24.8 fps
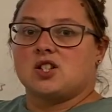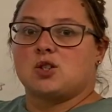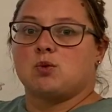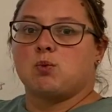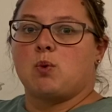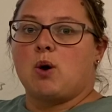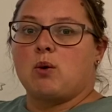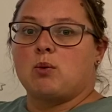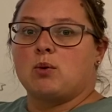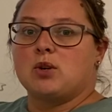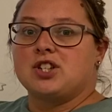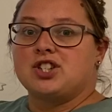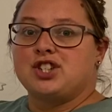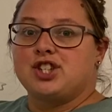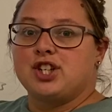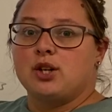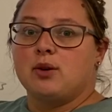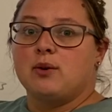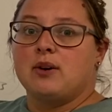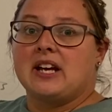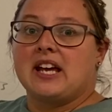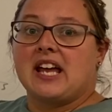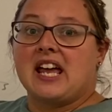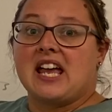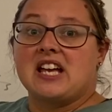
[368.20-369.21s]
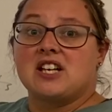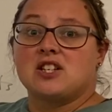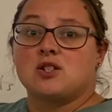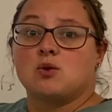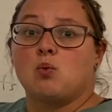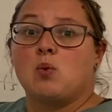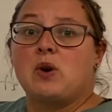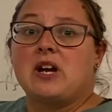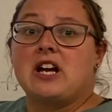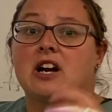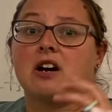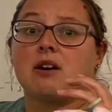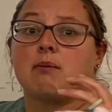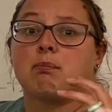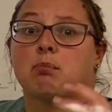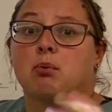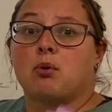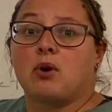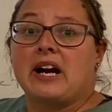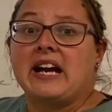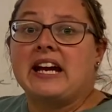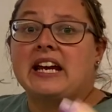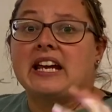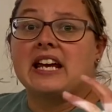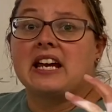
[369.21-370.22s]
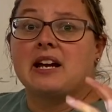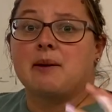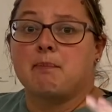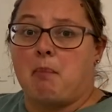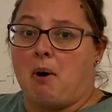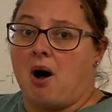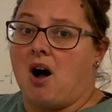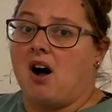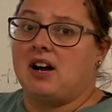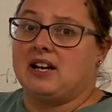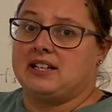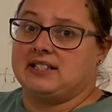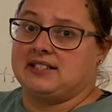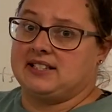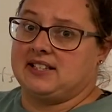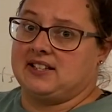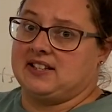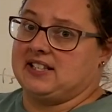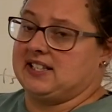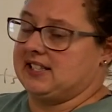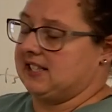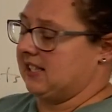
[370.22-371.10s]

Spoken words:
what we're doing is we are breaking bonds in this